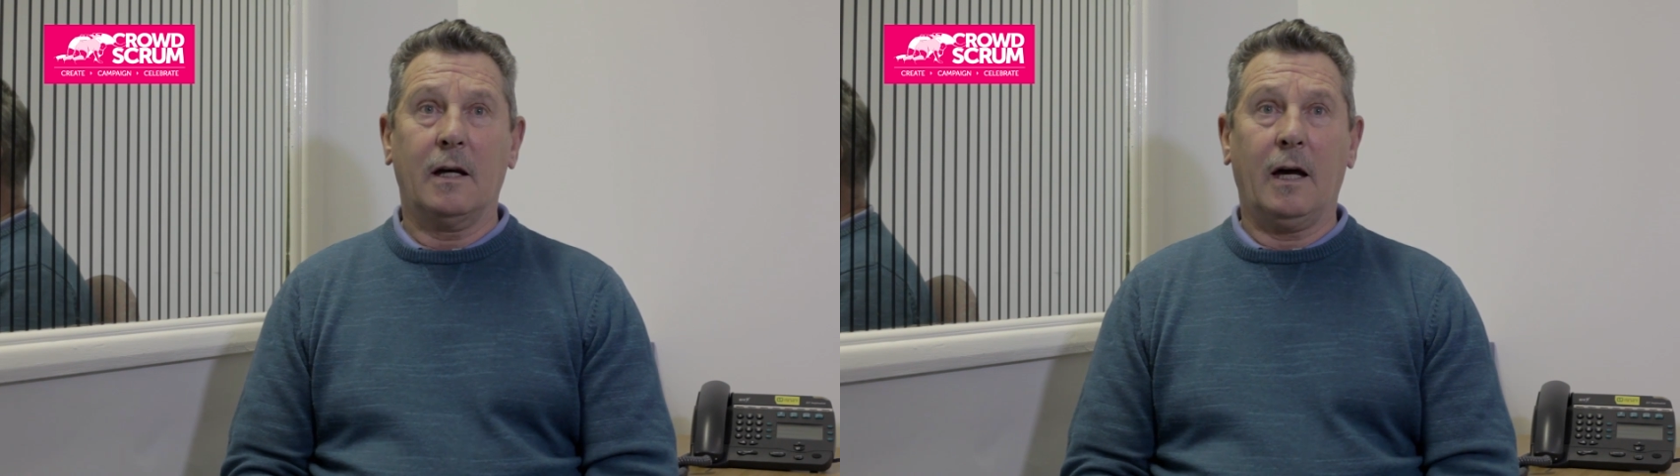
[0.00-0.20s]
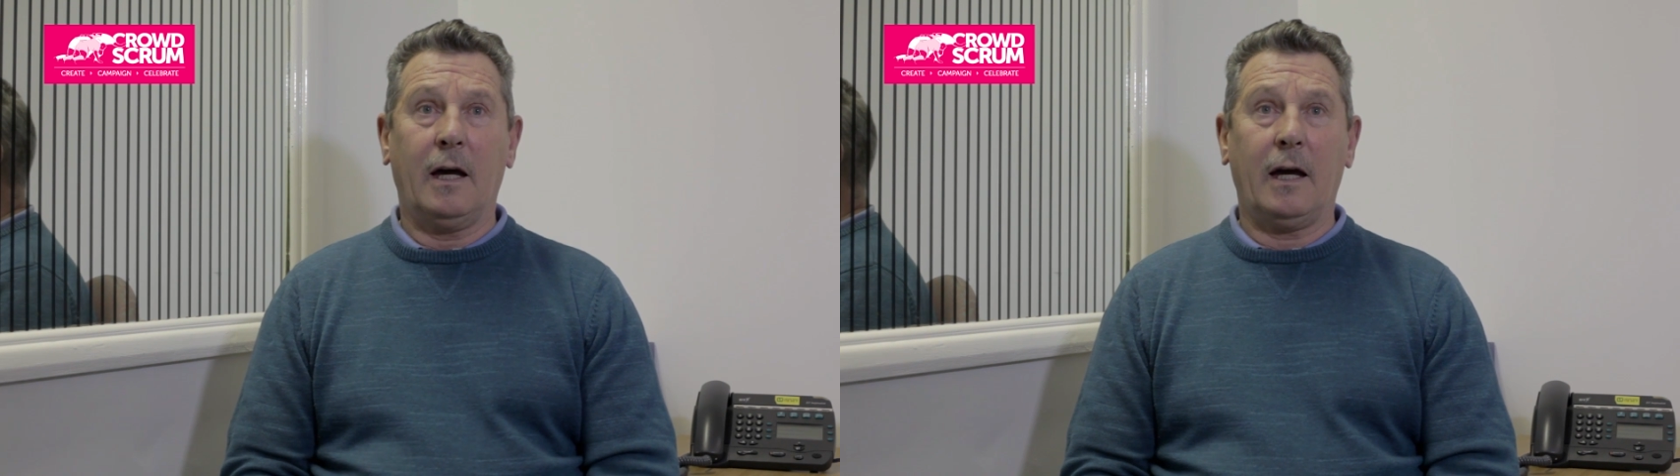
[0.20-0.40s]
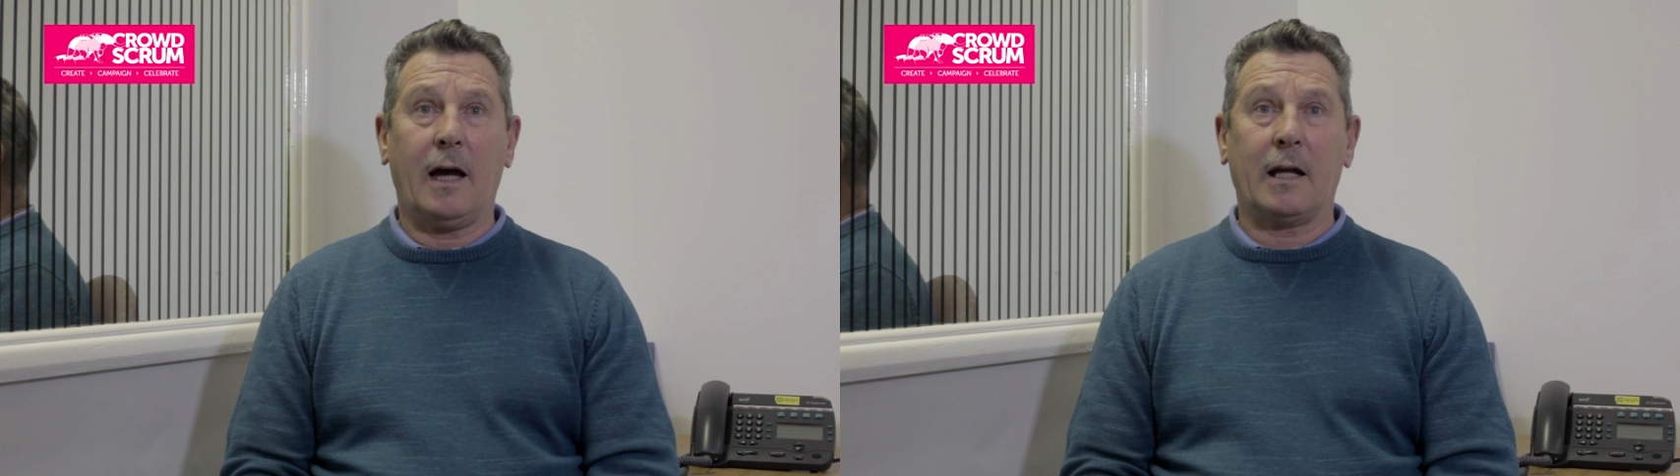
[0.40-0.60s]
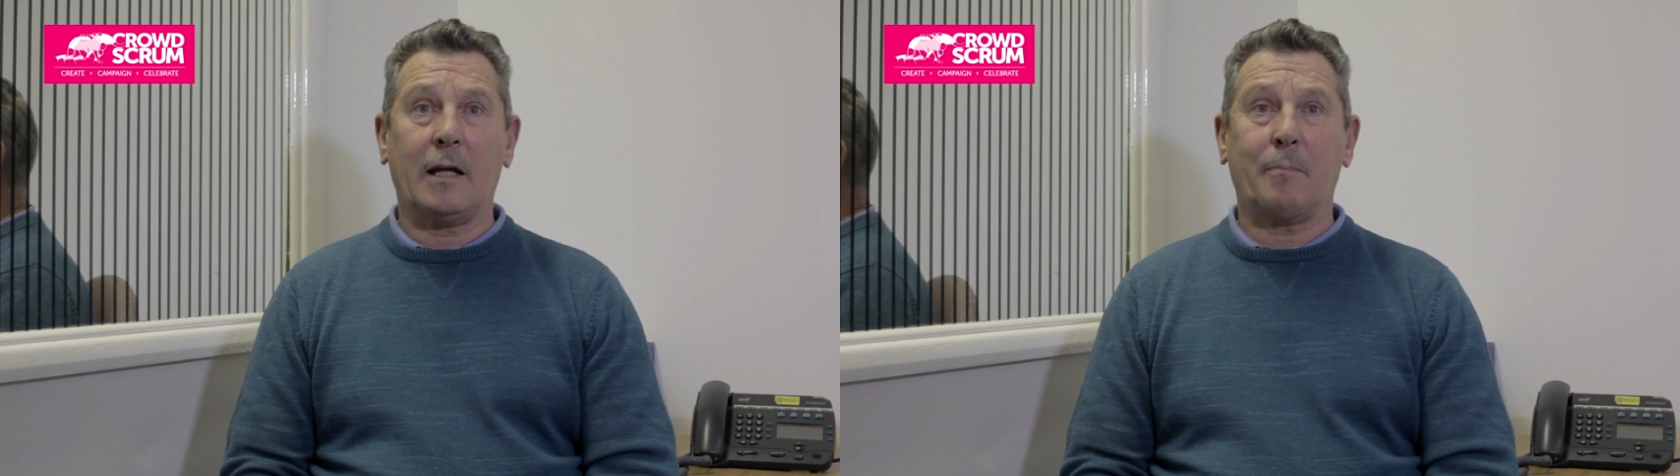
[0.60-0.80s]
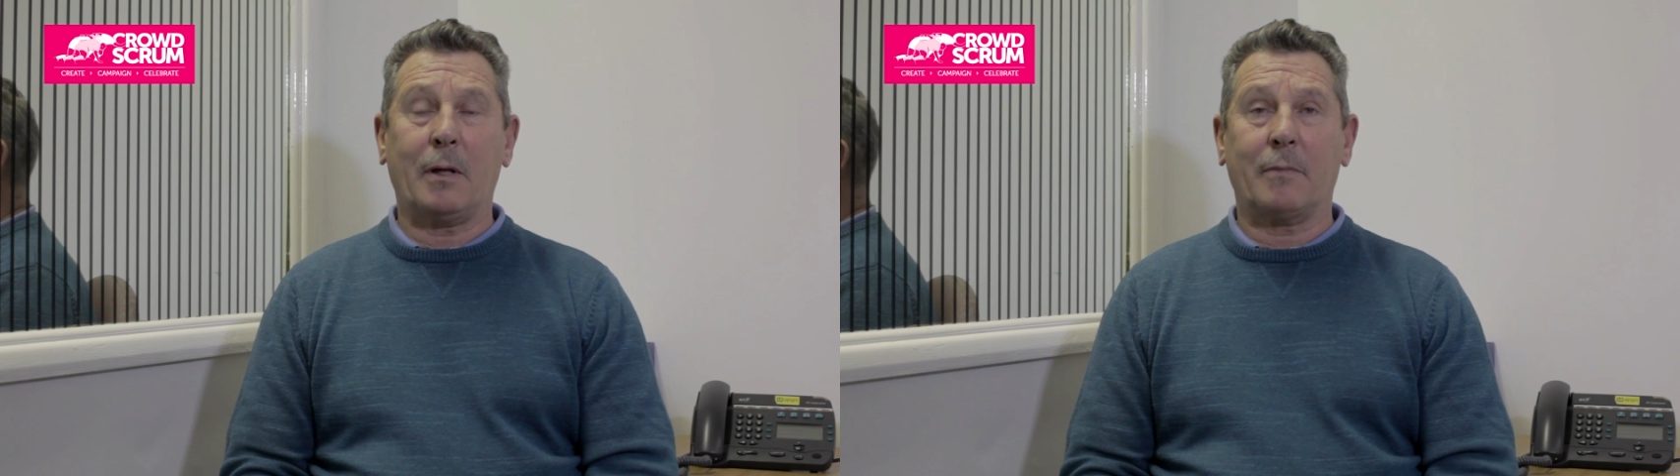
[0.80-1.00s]
and
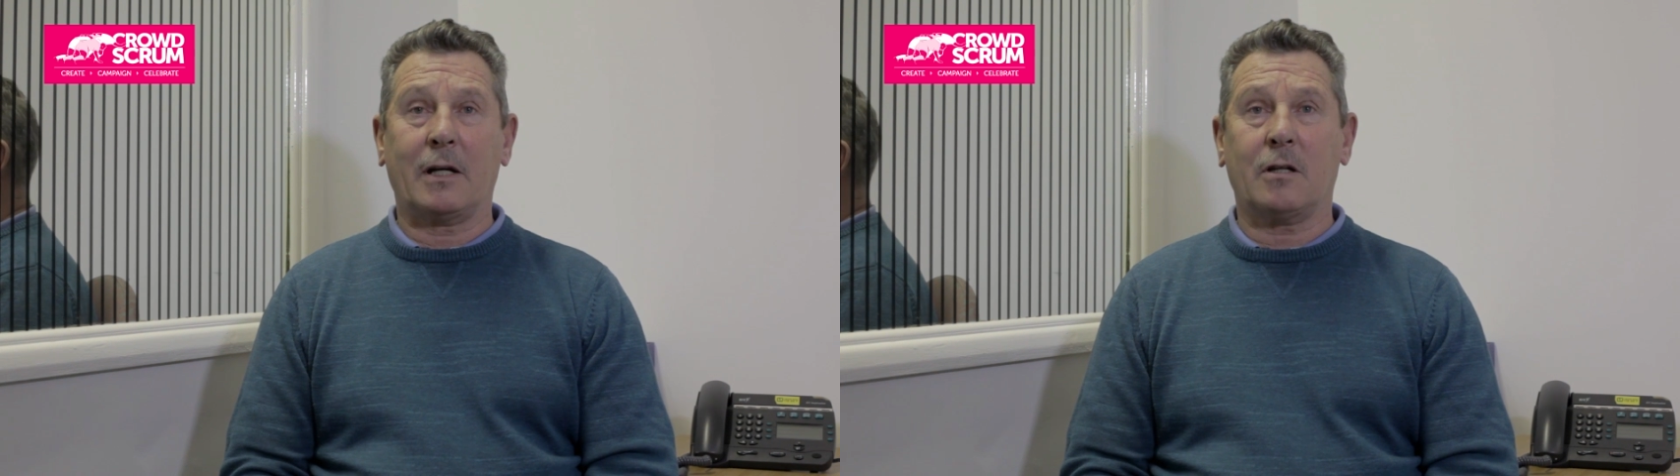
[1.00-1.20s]
he built my